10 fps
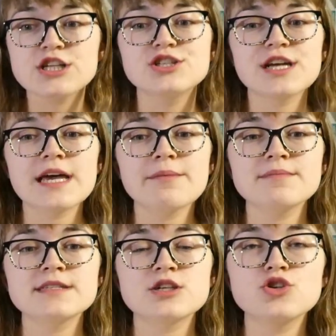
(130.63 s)

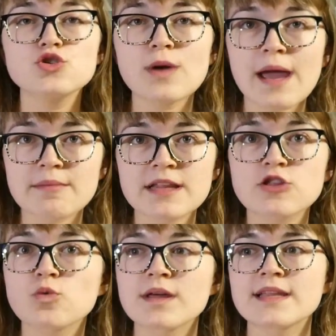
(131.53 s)
Jim's new
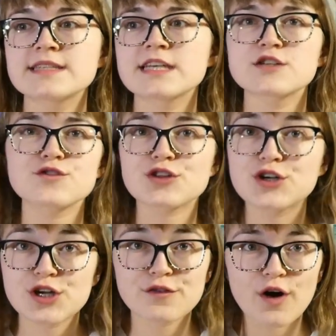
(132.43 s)
amulet, the one that says for the
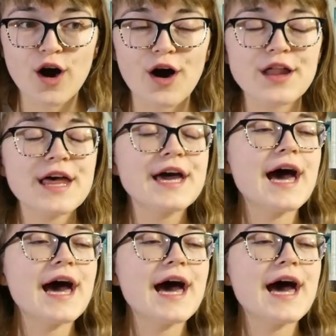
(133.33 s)
good of all,